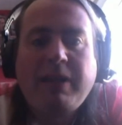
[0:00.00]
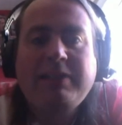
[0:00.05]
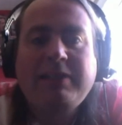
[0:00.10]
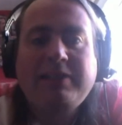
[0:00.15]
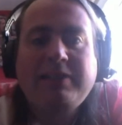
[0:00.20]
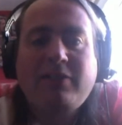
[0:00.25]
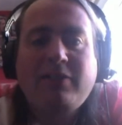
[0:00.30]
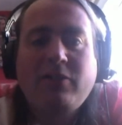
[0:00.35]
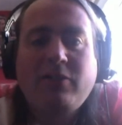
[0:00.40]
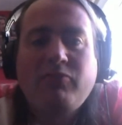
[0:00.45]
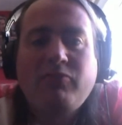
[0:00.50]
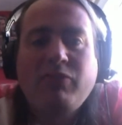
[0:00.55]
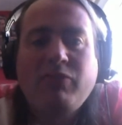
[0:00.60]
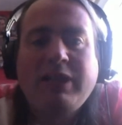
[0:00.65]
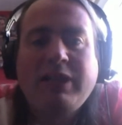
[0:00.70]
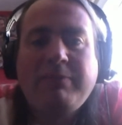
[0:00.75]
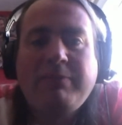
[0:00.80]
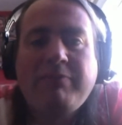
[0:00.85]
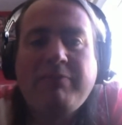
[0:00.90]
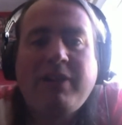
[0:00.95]
could
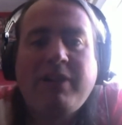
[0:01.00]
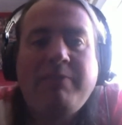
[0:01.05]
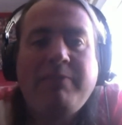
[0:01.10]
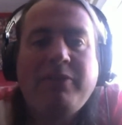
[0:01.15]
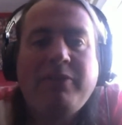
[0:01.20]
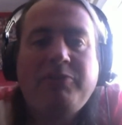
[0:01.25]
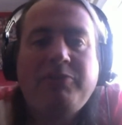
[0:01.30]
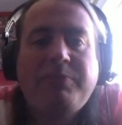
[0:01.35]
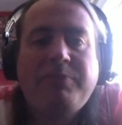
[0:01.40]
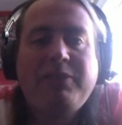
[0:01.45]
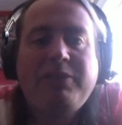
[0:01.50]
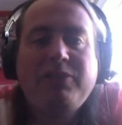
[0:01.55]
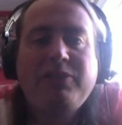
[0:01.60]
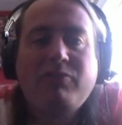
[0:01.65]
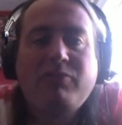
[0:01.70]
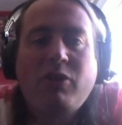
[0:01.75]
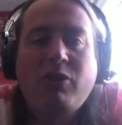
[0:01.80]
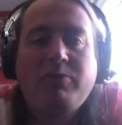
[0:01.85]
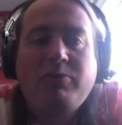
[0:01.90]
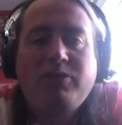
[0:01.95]
really pretty much be
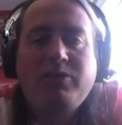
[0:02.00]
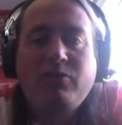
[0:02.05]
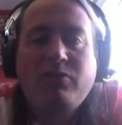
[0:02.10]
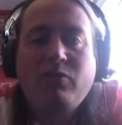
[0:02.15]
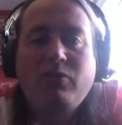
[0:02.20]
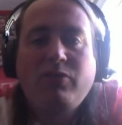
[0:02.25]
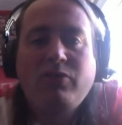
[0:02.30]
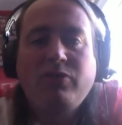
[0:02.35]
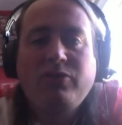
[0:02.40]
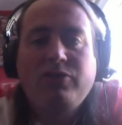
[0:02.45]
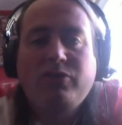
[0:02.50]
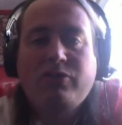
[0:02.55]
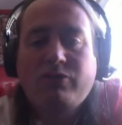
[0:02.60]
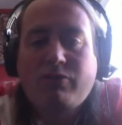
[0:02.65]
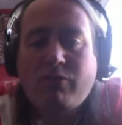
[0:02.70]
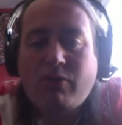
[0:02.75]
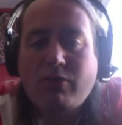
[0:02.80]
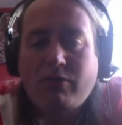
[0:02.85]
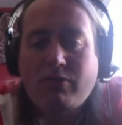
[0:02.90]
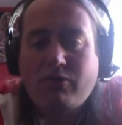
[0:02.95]
described as an organised
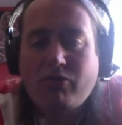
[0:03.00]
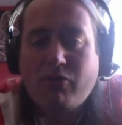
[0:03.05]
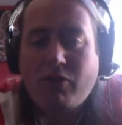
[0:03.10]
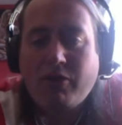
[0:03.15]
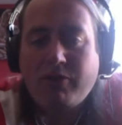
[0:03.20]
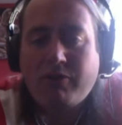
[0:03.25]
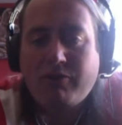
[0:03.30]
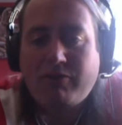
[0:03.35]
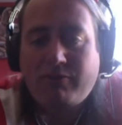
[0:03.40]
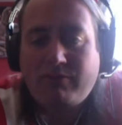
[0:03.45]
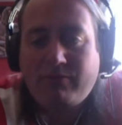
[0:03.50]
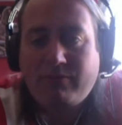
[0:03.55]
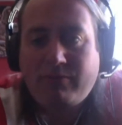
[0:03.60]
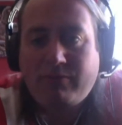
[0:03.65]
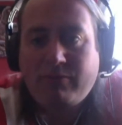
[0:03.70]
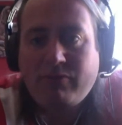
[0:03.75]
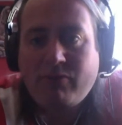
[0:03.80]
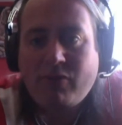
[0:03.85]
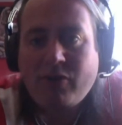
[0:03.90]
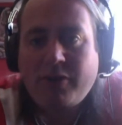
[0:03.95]

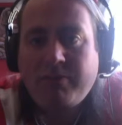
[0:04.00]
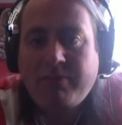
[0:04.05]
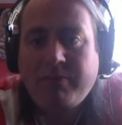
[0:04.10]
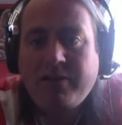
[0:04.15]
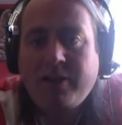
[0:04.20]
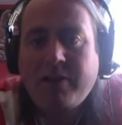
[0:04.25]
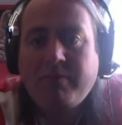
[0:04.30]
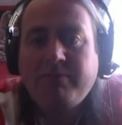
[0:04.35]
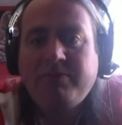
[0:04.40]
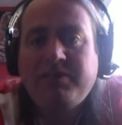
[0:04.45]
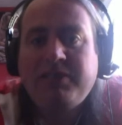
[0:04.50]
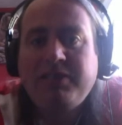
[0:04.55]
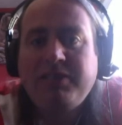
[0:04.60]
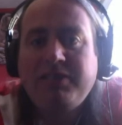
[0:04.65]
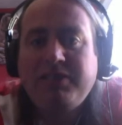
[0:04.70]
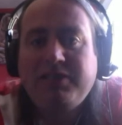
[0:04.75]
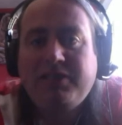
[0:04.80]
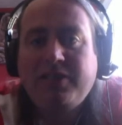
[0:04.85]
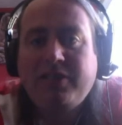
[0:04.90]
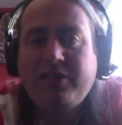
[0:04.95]
crime
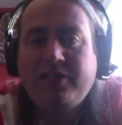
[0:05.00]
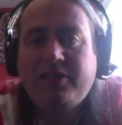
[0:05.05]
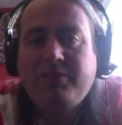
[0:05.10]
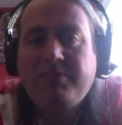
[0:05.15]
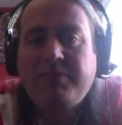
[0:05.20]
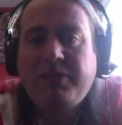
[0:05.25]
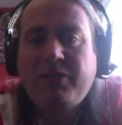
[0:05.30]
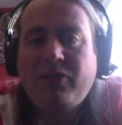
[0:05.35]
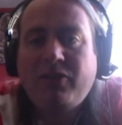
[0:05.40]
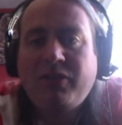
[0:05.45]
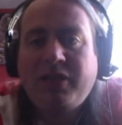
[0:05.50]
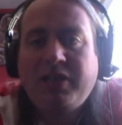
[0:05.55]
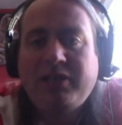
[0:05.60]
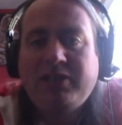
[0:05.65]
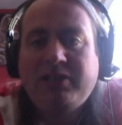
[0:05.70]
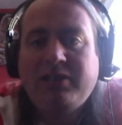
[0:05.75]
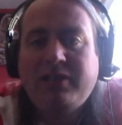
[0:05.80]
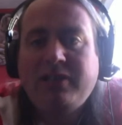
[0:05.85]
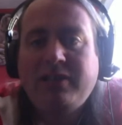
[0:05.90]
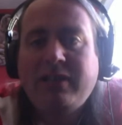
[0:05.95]
syndicate. To be
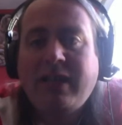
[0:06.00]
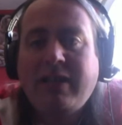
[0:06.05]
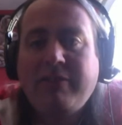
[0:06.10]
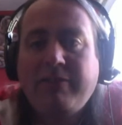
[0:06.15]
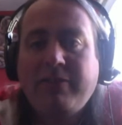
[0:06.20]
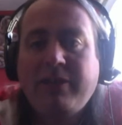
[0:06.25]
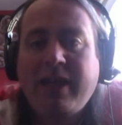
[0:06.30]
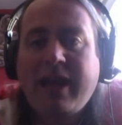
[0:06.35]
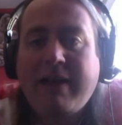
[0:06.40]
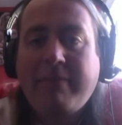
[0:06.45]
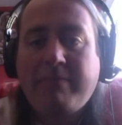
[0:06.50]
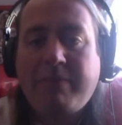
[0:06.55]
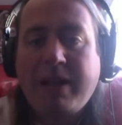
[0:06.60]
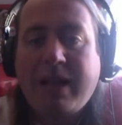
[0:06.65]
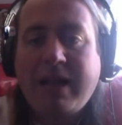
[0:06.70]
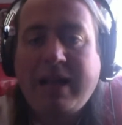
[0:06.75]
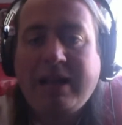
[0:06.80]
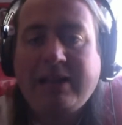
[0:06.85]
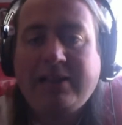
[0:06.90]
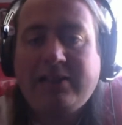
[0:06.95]
honest, they were that
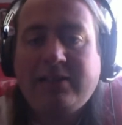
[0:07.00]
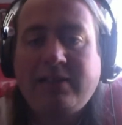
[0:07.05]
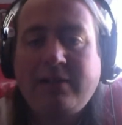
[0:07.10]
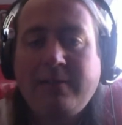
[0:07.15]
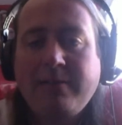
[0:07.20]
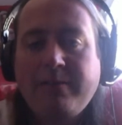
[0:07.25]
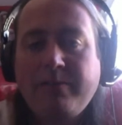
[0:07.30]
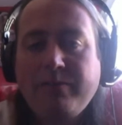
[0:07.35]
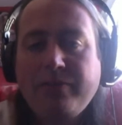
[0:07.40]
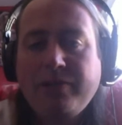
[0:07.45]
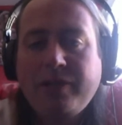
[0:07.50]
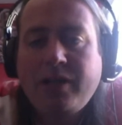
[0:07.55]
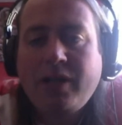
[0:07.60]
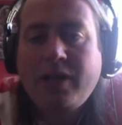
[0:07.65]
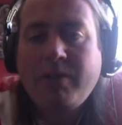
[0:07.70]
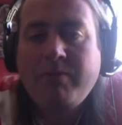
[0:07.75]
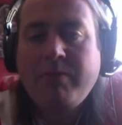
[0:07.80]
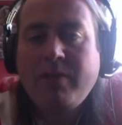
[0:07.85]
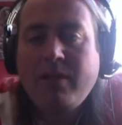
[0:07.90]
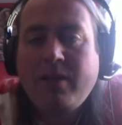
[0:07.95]
bad.
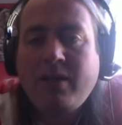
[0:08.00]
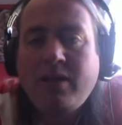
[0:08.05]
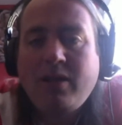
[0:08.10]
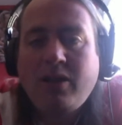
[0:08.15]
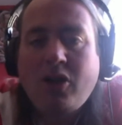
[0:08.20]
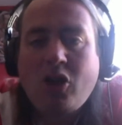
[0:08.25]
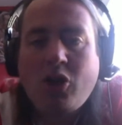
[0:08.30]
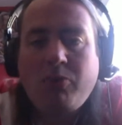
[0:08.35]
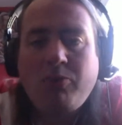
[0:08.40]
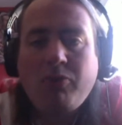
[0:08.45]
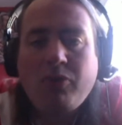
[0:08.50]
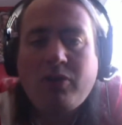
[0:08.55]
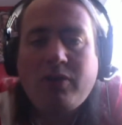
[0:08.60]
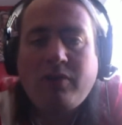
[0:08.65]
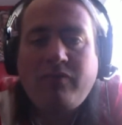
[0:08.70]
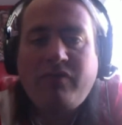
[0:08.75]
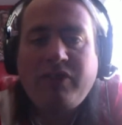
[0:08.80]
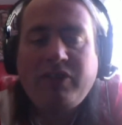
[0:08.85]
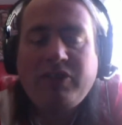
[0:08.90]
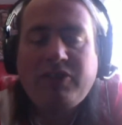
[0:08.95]
I'm not
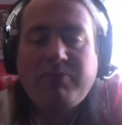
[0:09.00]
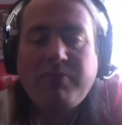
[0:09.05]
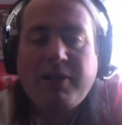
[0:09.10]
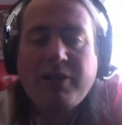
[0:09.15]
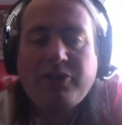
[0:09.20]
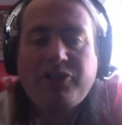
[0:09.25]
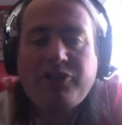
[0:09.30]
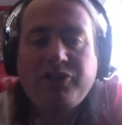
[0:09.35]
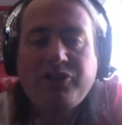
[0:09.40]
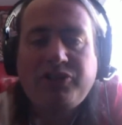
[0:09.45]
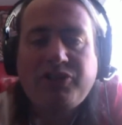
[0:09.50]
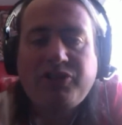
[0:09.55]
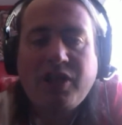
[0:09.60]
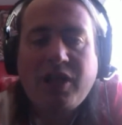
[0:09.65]
convinced much has